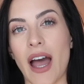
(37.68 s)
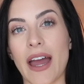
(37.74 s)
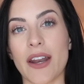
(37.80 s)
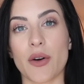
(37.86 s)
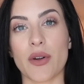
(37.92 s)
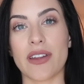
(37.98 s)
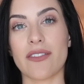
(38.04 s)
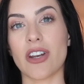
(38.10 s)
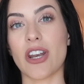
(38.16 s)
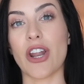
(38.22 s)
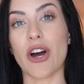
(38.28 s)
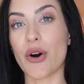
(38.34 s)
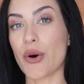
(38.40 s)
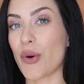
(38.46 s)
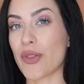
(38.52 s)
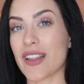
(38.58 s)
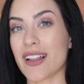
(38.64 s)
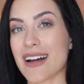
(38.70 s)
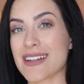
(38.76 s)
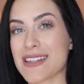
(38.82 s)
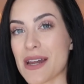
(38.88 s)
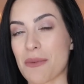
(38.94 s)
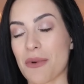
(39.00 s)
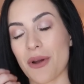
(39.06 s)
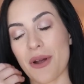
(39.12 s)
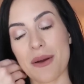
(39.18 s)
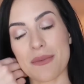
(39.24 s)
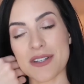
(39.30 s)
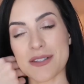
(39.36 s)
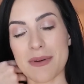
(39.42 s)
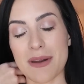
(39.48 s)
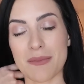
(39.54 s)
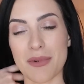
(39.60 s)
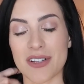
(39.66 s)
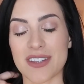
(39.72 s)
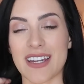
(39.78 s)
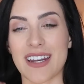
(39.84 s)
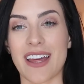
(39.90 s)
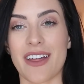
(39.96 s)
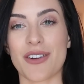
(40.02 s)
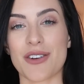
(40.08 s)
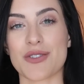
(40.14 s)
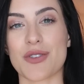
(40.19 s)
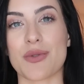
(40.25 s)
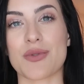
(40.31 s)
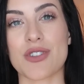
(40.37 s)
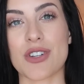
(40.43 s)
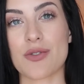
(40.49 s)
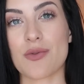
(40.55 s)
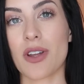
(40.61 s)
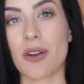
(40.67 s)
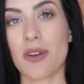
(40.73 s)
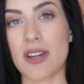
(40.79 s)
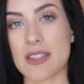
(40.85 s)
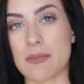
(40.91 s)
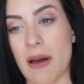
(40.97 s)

I don't even know the last time we were able to spend a birthday together, so it was just really, really